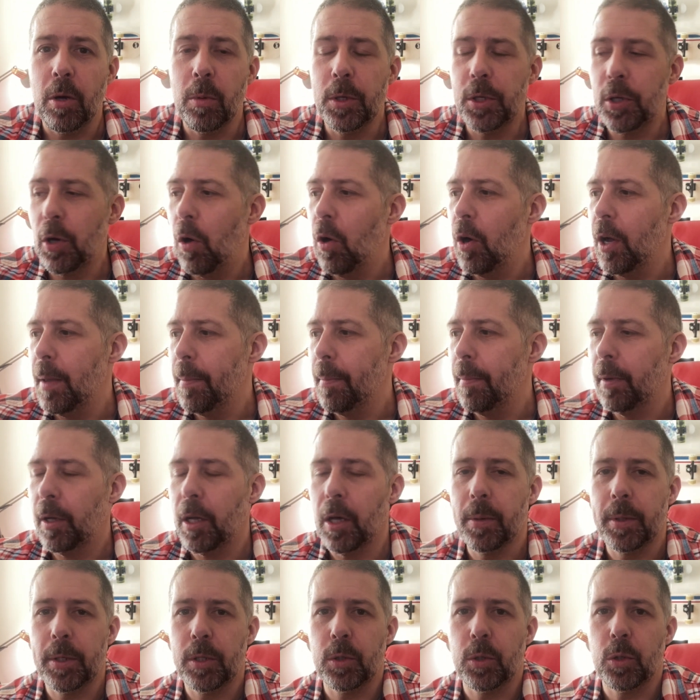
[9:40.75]
which I'm
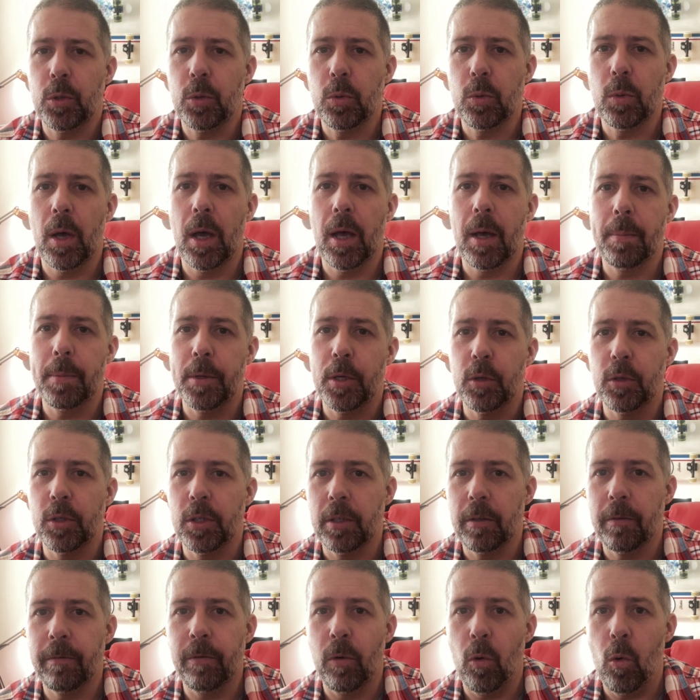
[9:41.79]
going to be
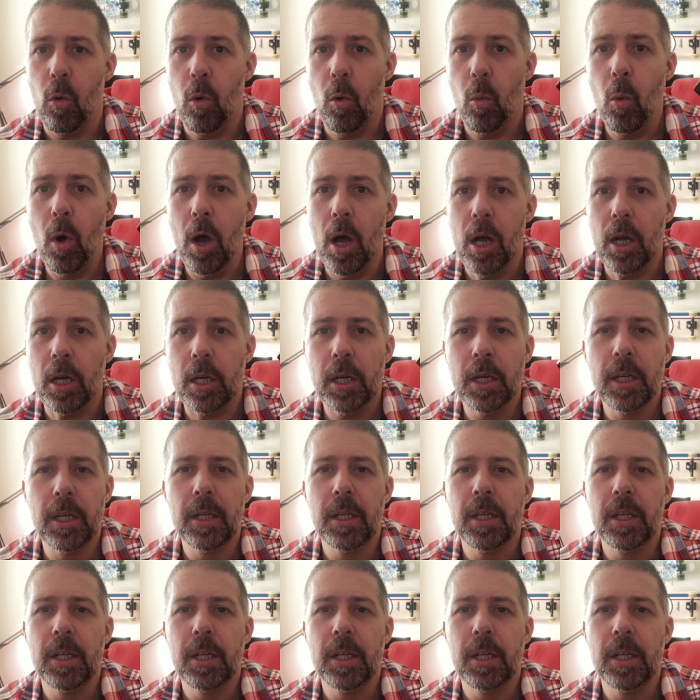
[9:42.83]
using for work.